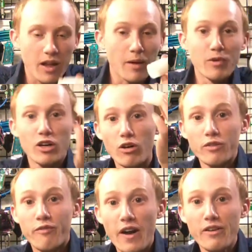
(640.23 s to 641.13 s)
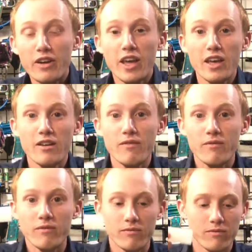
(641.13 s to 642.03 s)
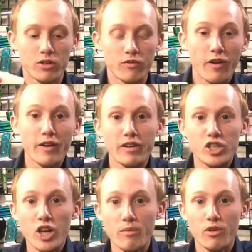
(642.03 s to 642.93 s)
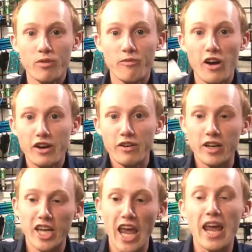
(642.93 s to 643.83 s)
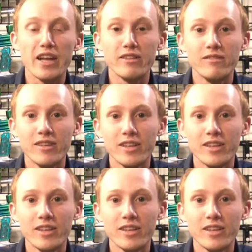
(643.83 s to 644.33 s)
I'm going to call it firing can, or firing chamber, firing can.